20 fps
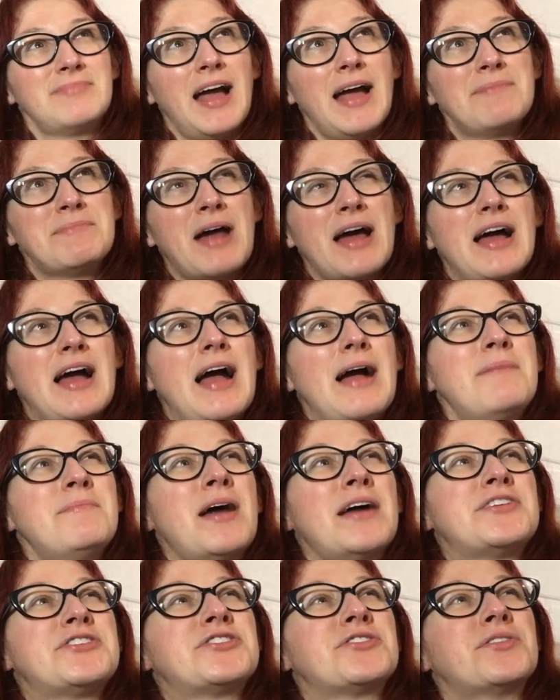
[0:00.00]
I'm not, I'm
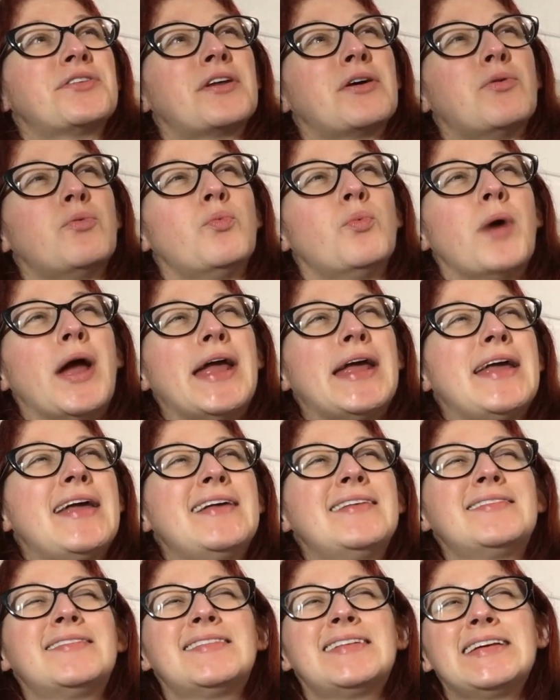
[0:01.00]
not sure that
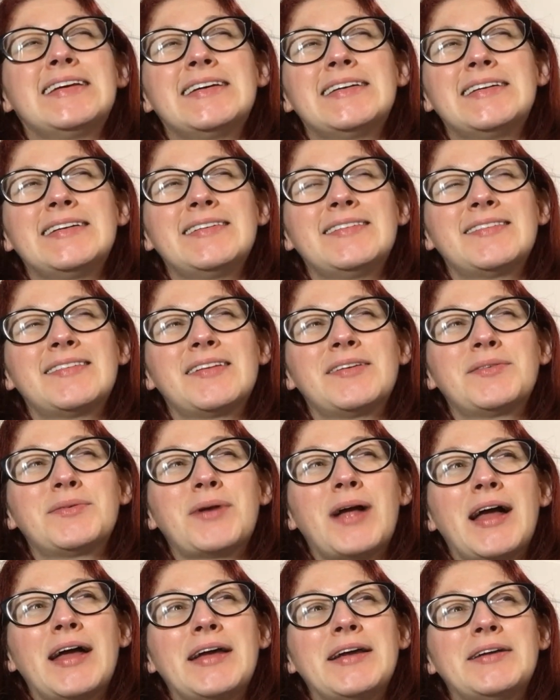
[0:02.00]
wasted is the
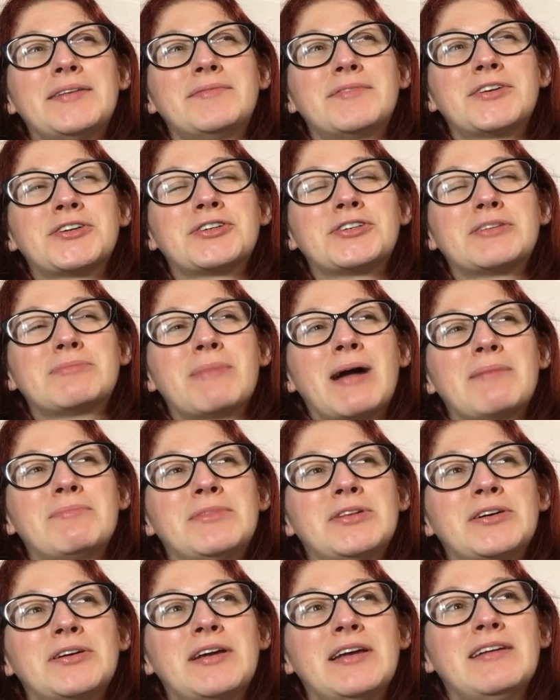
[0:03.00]
right term
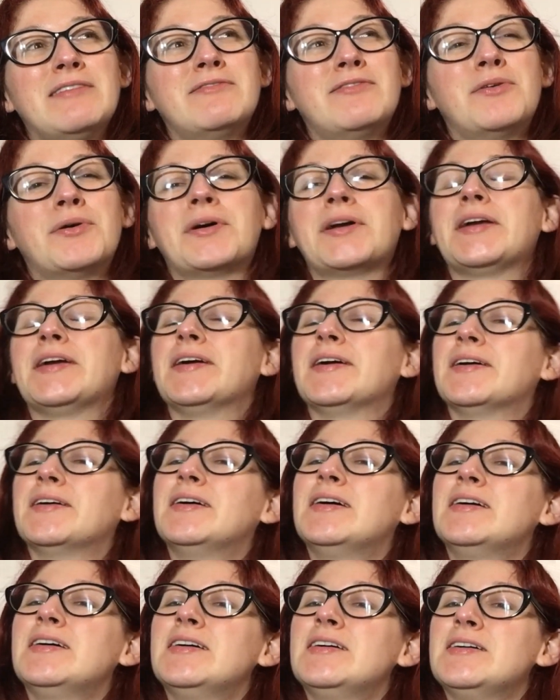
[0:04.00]
I'm looking for here,
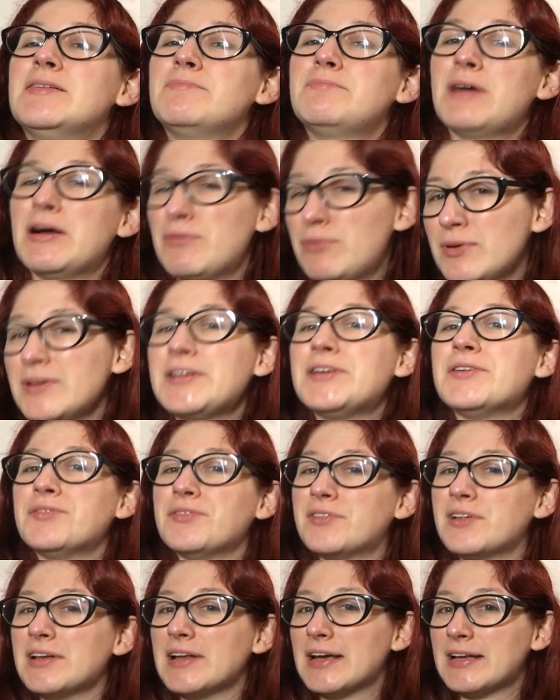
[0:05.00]
but we'll
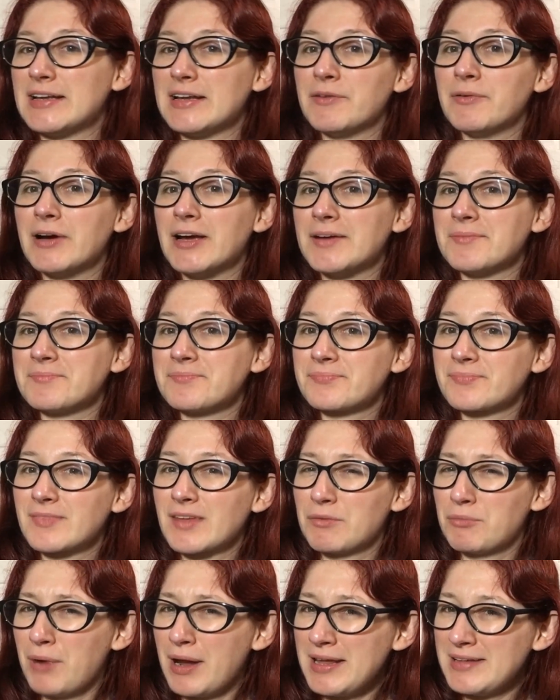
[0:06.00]
use it anyway,
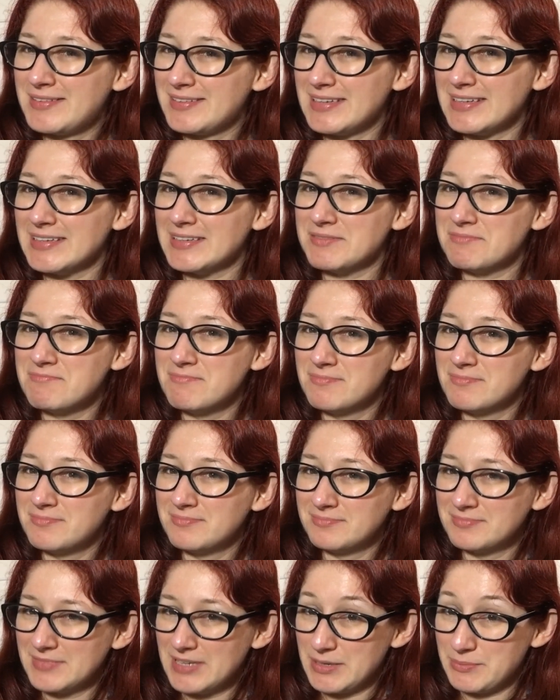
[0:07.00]
wasted
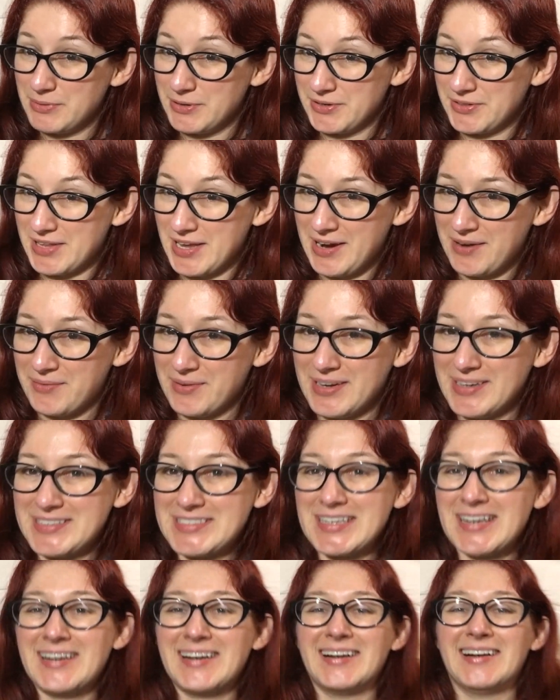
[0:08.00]
a birthday
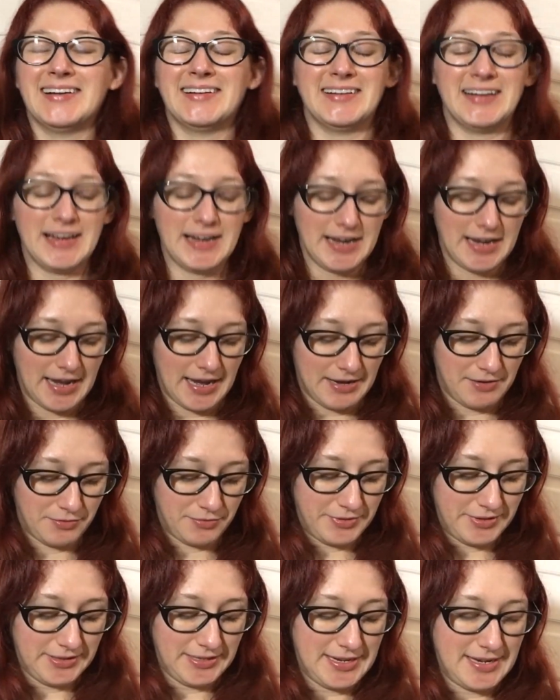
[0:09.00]
wish on a
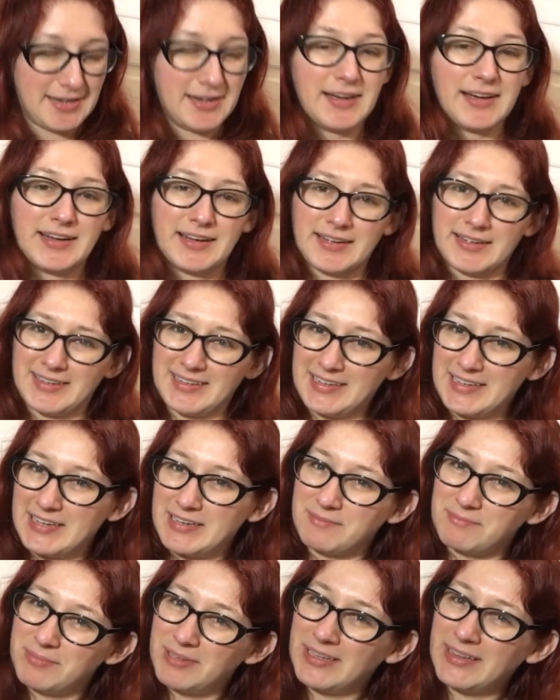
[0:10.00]
really
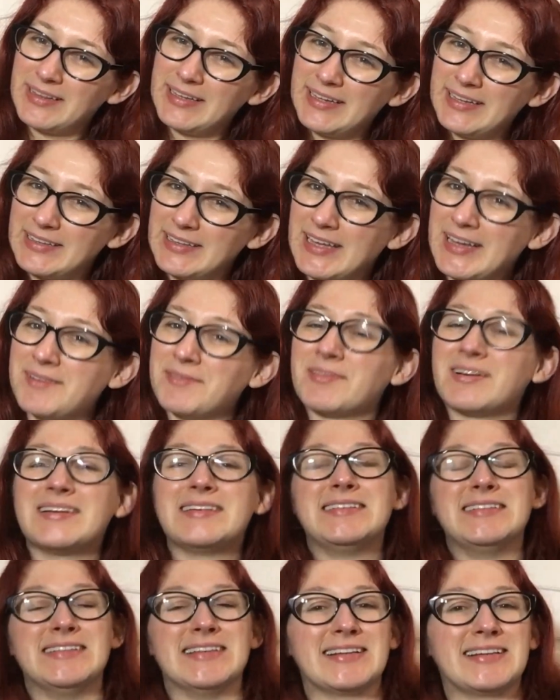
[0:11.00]
completely
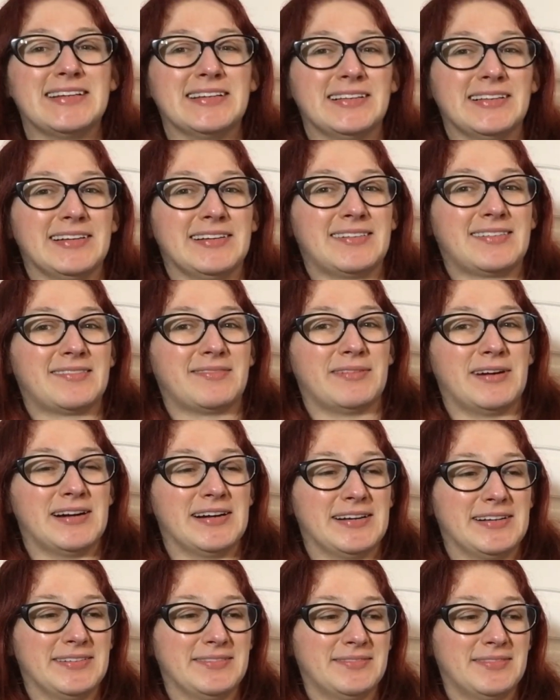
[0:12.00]
ridiculous
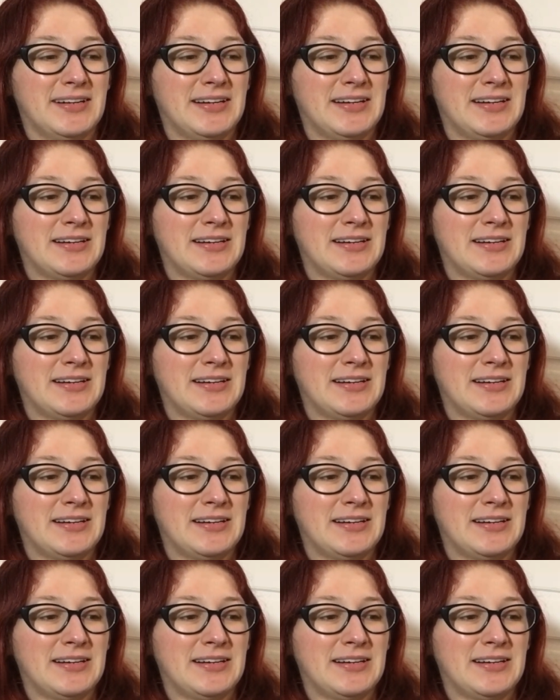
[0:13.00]
one,